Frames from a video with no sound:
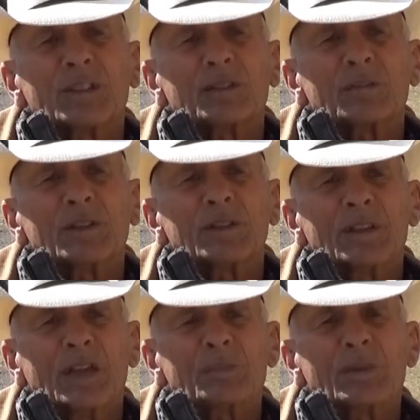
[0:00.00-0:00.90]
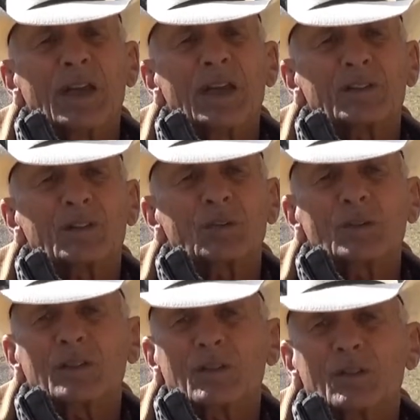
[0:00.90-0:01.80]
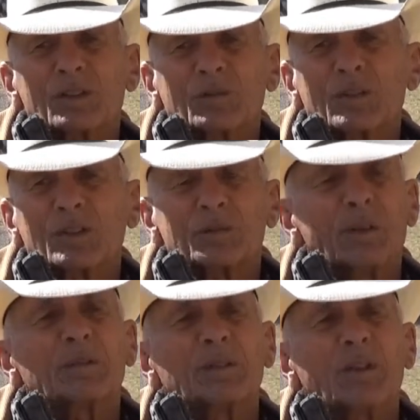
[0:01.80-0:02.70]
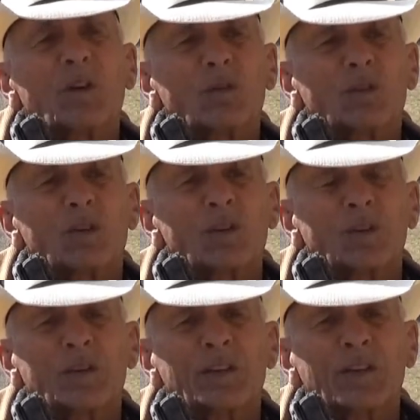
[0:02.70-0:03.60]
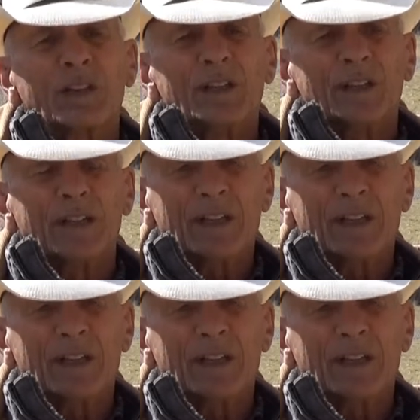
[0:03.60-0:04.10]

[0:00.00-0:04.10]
He had been up in Attu, and of course where it had been cold, and they